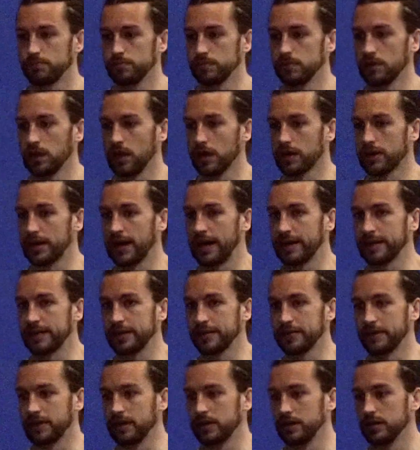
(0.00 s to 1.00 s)
luck had
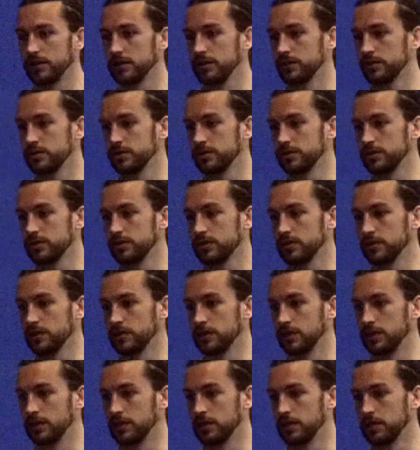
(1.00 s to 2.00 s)
it that
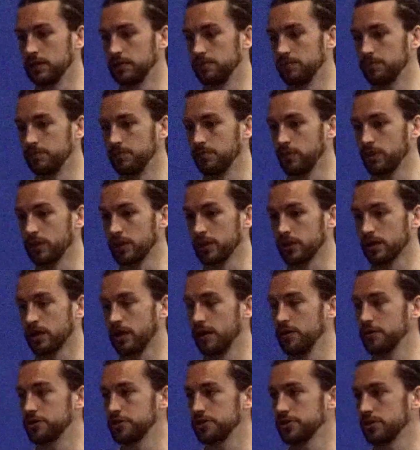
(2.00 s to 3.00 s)
one of the
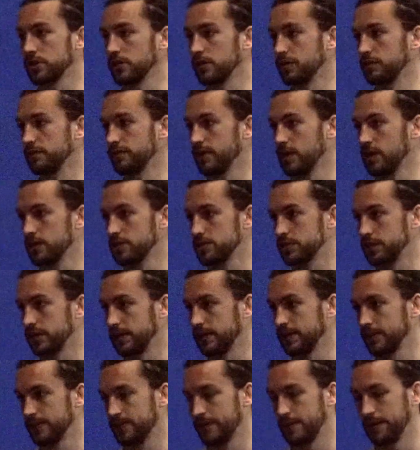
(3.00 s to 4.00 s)
coaches at the
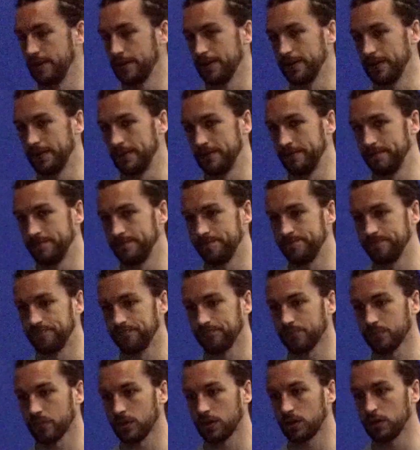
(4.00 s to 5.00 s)
university
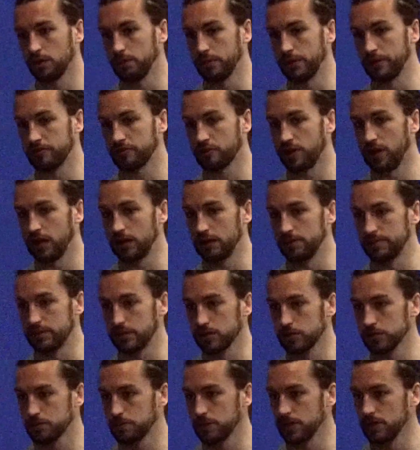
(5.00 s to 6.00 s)
got me a trial at
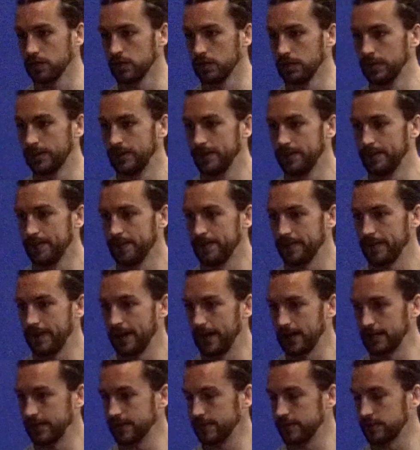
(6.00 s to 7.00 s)
Middlesbrough,
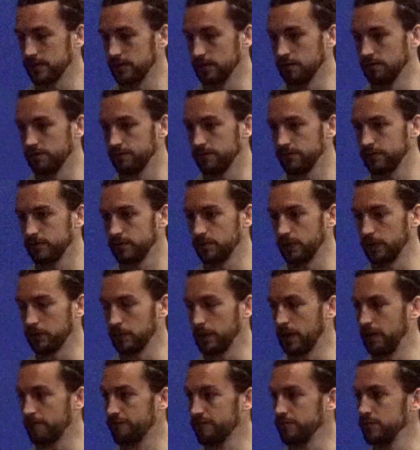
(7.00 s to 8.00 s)
and sort of went
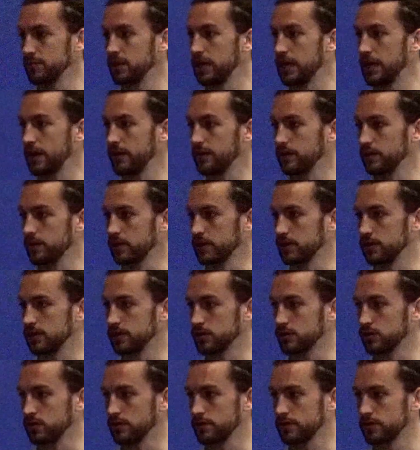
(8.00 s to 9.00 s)
well from there,
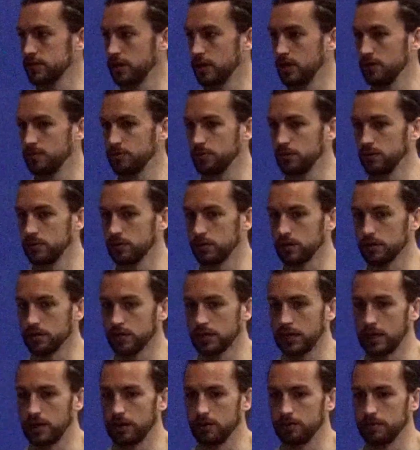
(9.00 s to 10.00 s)
and sort of snowballed,
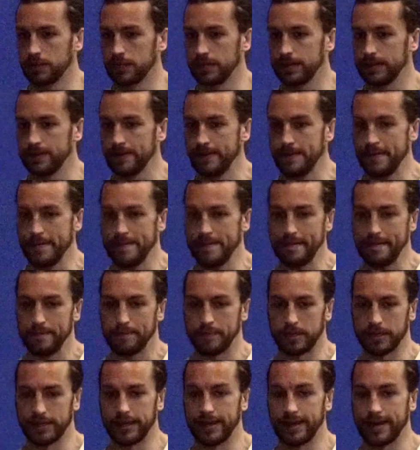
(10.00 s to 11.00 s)
and now I'm here.
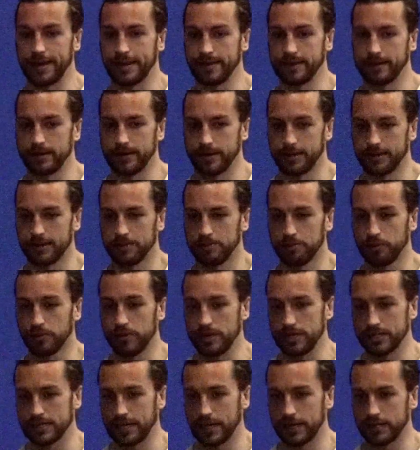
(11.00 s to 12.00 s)
But yeah, the
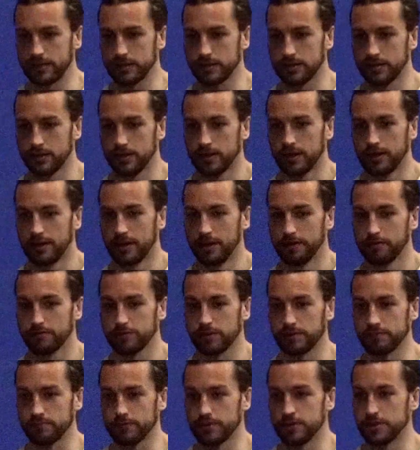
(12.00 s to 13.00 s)
boys had
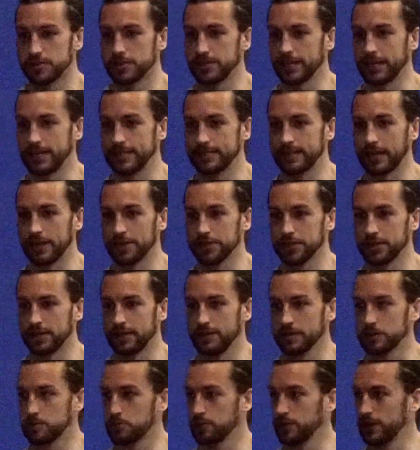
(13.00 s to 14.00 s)
front row seats. Actually,
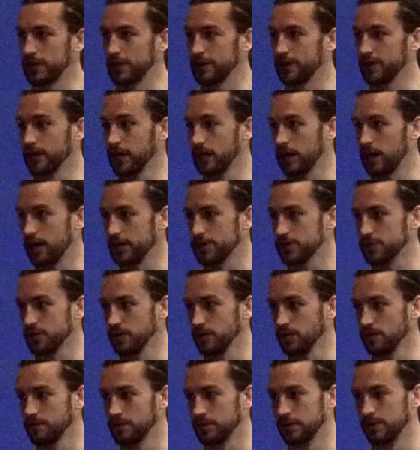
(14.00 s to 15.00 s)
it was pretty good. I
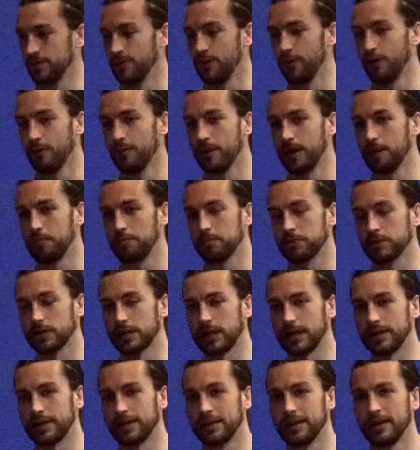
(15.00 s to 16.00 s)
saw them in the warm up, and
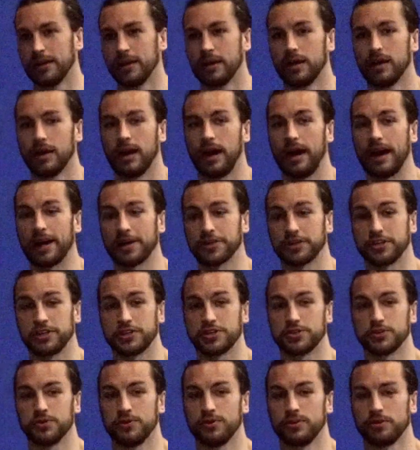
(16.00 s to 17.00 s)
then I actually
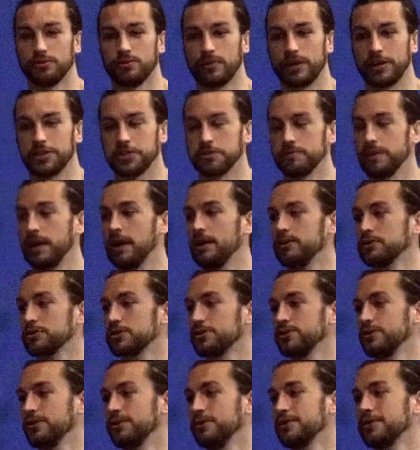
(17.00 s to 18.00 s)
saw them when Jamal
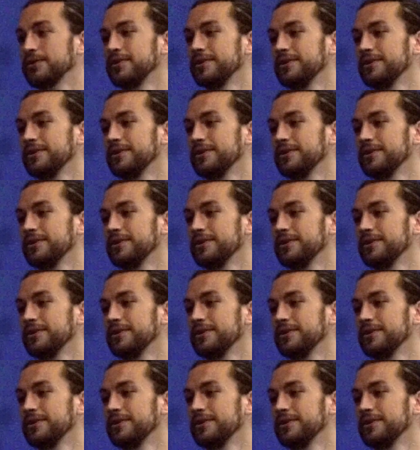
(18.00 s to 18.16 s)
scored.